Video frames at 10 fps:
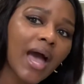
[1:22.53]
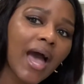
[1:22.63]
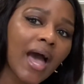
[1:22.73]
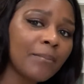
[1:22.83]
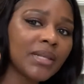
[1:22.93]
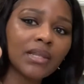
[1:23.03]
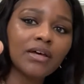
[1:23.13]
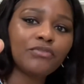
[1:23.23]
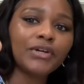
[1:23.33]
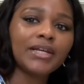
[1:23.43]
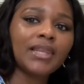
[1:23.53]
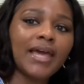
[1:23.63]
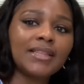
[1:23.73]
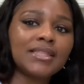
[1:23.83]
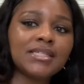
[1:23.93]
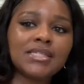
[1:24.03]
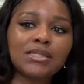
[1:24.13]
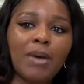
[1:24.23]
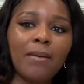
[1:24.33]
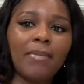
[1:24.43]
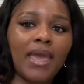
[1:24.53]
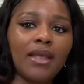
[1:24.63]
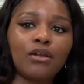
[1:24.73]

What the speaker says: I'm in love with it. Like, this is my main